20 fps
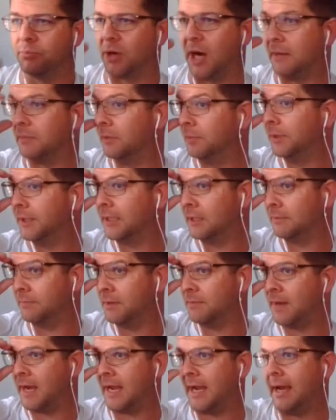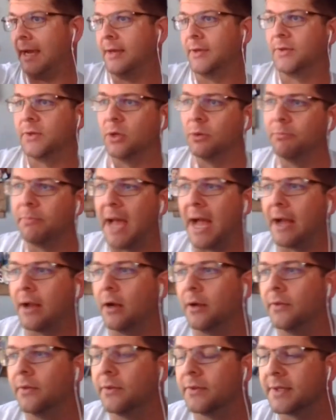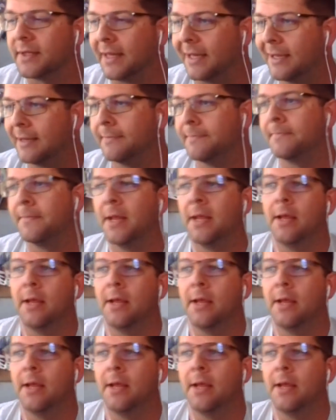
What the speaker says: probably going to be my highest owned back on the slate.